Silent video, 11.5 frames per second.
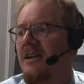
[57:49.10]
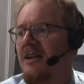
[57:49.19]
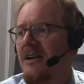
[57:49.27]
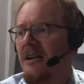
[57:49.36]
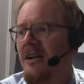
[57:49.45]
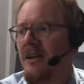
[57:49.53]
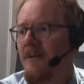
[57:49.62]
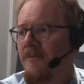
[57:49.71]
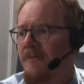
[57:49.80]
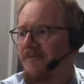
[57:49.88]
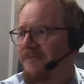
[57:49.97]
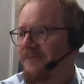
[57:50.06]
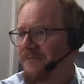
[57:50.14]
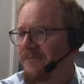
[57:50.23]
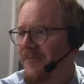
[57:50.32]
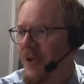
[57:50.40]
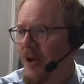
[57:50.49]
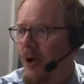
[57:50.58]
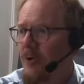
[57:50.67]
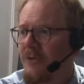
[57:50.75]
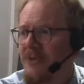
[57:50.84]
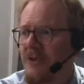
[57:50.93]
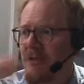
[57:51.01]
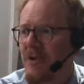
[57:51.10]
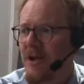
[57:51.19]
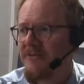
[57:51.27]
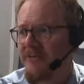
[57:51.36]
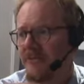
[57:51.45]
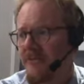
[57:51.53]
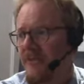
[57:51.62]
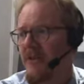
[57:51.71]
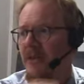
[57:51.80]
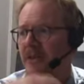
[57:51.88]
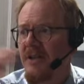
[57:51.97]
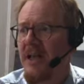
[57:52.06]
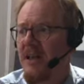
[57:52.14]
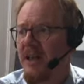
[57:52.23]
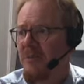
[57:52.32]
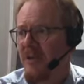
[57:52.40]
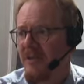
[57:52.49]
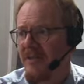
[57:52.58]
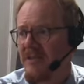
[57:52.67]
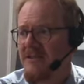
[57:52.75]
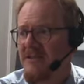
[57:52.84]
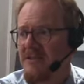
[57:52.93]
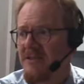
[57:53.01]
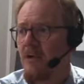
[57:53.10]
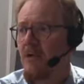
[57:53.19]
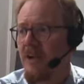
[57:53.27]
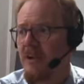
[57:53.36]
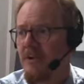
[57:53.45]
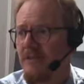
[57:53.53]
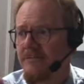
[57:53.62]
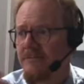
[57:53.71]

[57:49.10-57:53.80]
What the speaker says: over and above the null hypothesis is going on.